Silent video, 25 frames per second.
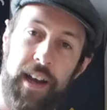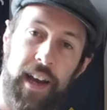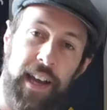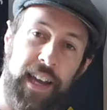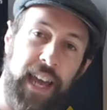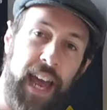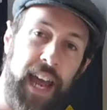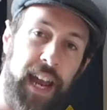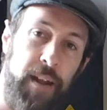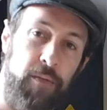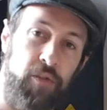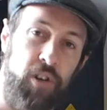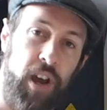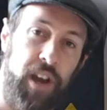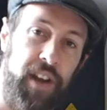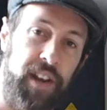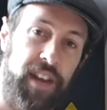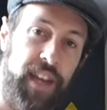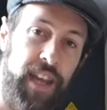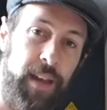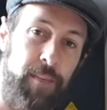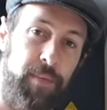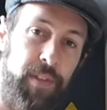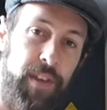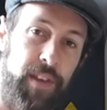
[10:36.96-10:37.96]
Again, I'm trying to
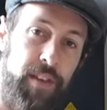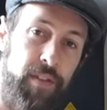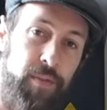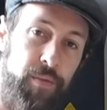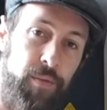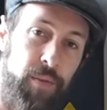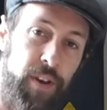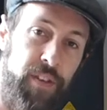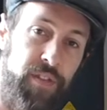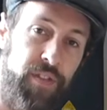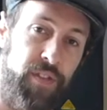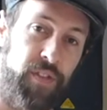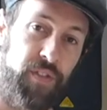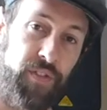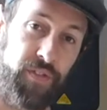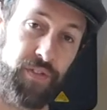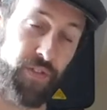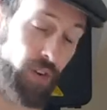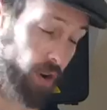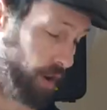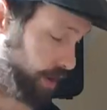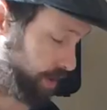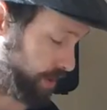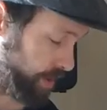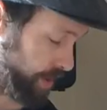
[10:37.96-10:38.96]
keep these riffs
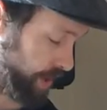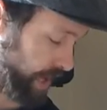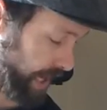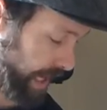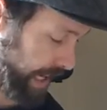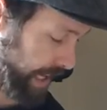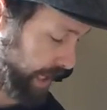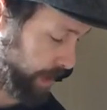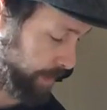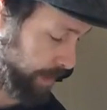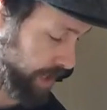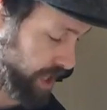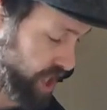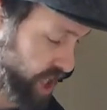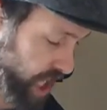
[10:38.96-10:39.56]
fun, a little bit